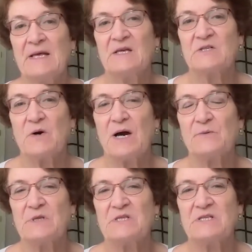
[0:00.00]
So I
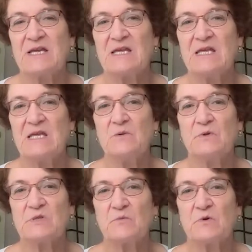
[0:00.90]
would say he
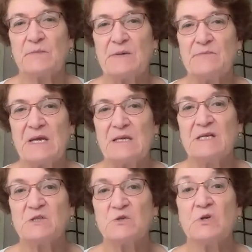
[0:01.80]
was one of my main
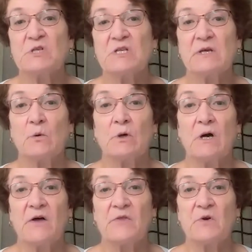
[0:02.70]
mentors. There were
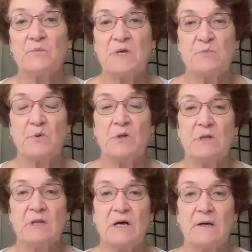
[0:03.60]
other
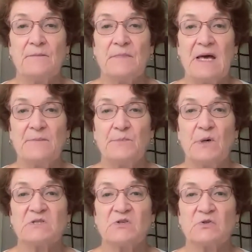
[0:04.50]
people at
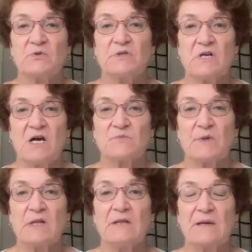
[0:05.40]
Boston Children's
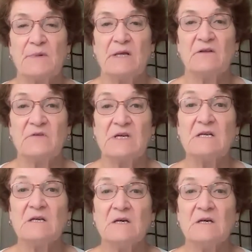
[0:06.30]
Hospital, like Mel Levine,